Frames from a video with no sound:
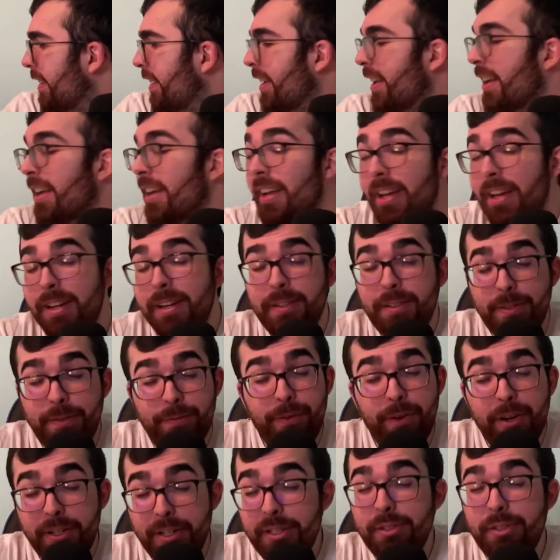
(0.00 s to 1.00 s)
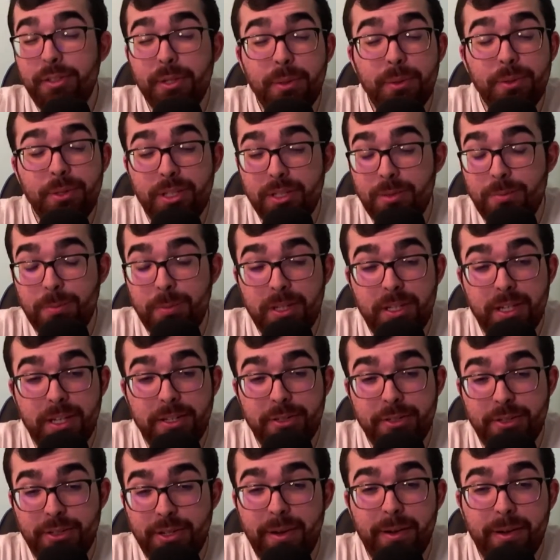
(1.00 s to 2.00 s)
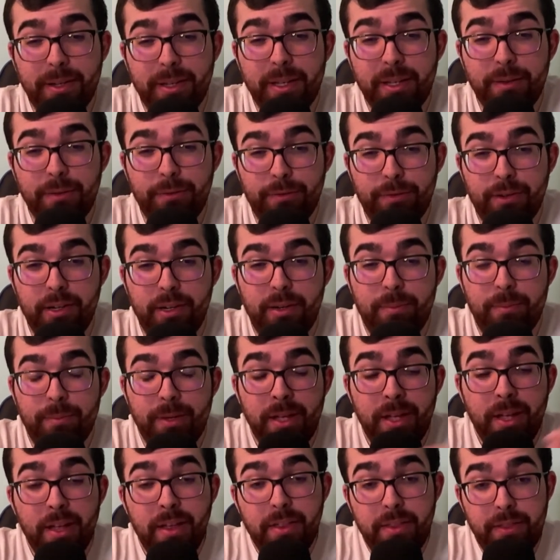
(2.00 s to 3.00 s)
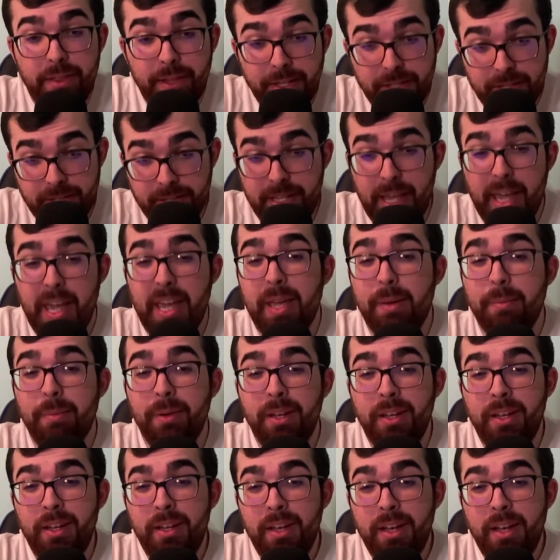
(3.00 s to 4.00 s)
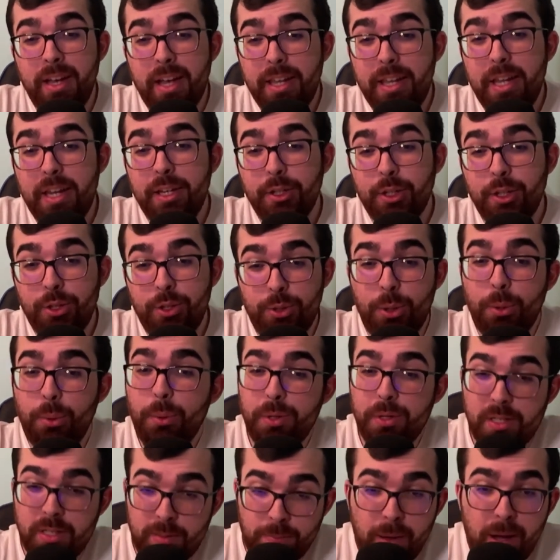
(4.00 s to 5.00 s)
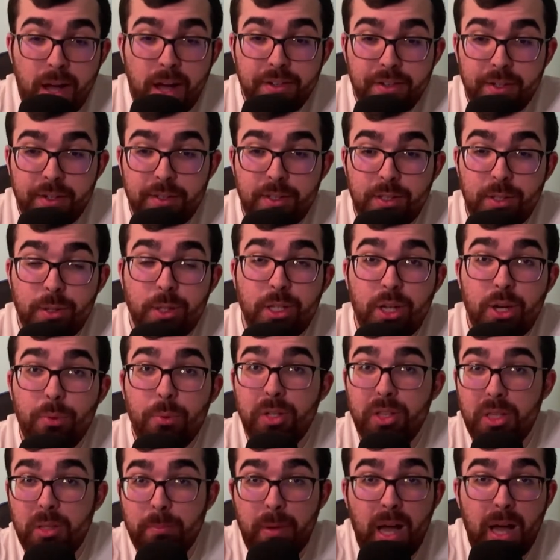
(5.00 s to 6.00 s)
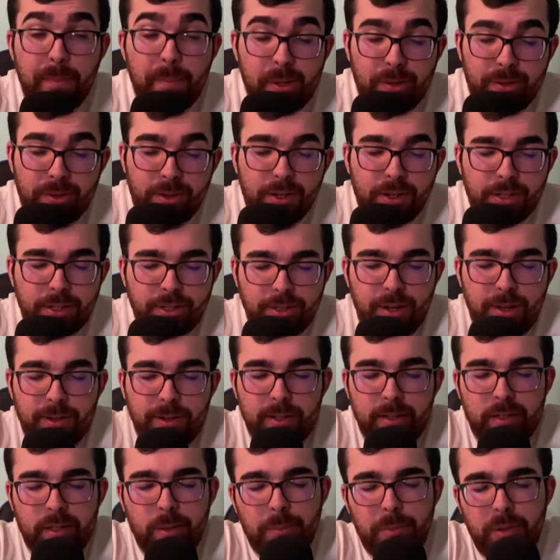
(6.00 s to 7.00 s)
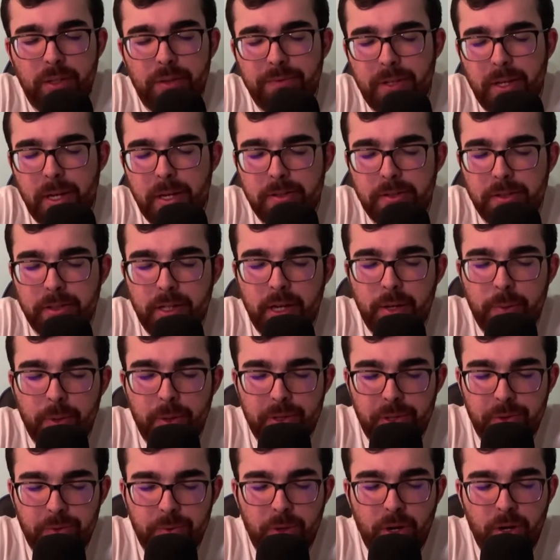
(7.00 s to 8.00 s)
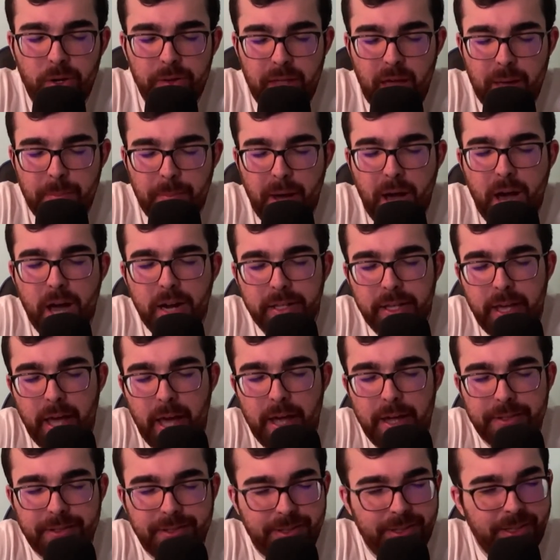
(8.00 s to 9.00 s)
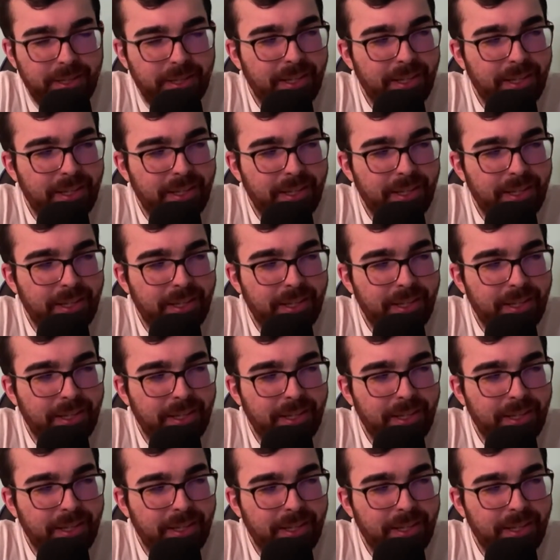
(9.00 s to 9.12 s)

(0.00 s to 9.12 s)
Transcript: it's funny, too, just because talking from this game and then corresponding to, what the Bobby Clark talk a couple of days ago on that podcast,